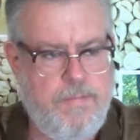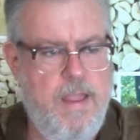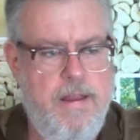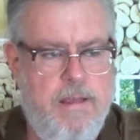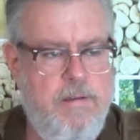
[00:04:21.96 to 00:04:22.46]

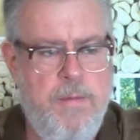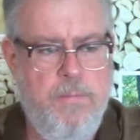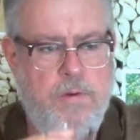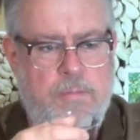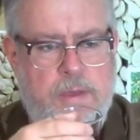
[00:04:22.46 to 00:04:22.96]
And I
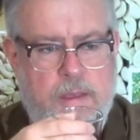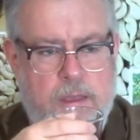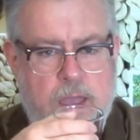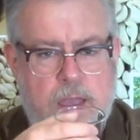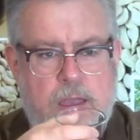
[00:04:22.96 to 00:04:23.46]
remember it
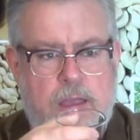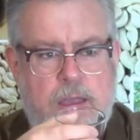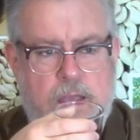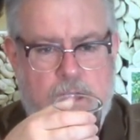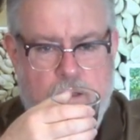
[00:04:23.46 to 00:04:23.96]
being
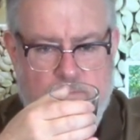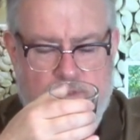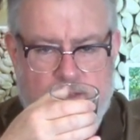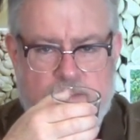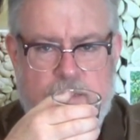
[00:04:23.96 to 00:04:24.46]

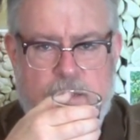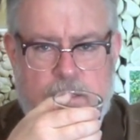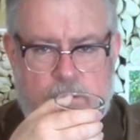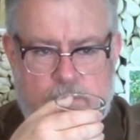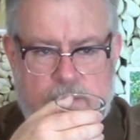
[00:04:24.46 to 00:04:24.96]
complex and
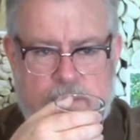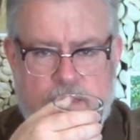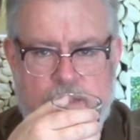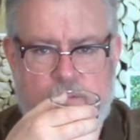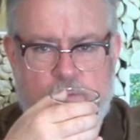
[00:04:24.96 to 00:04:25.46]

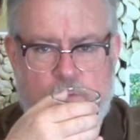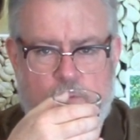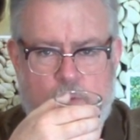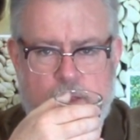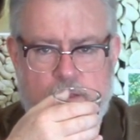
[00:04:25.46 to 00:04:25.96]
interesting
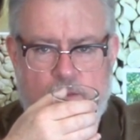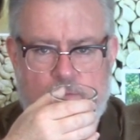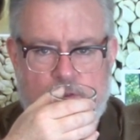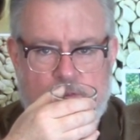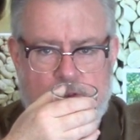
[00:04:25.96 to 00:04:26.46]
and way
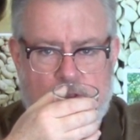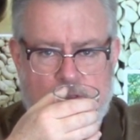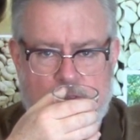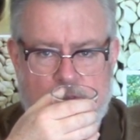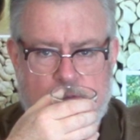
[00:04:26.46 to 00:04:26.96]
different than all
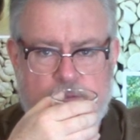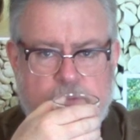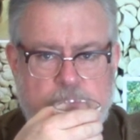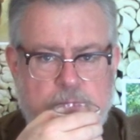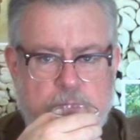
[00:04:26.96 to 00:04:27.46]

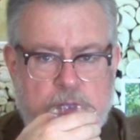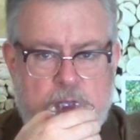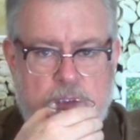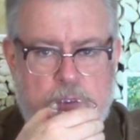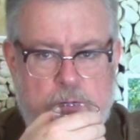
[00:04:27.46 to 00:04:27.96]

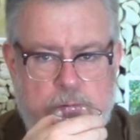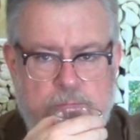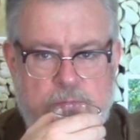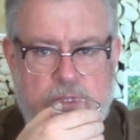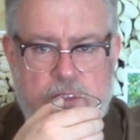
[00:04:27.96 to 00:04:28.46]
the other
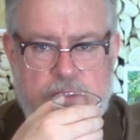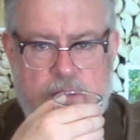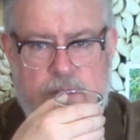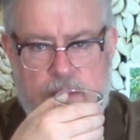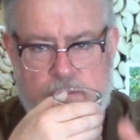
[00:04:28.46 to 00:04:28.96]
things
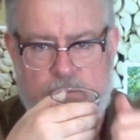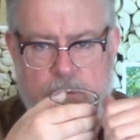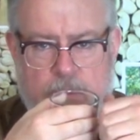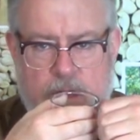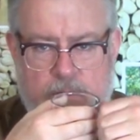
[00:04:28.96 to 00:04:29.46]
I've had
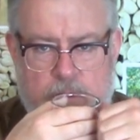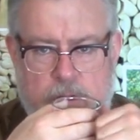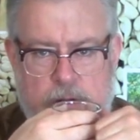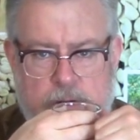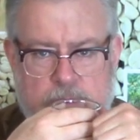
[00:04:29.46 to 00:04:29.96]
from
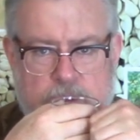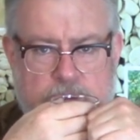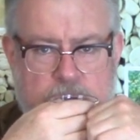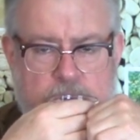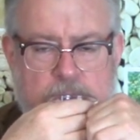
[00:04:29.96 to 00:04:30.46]
Africa,
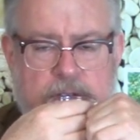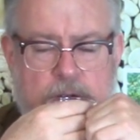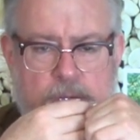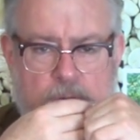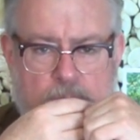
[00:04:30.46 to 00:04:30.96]
Central and
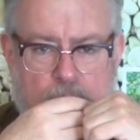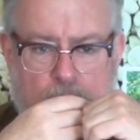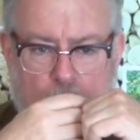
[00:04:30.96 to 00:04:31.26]
South America.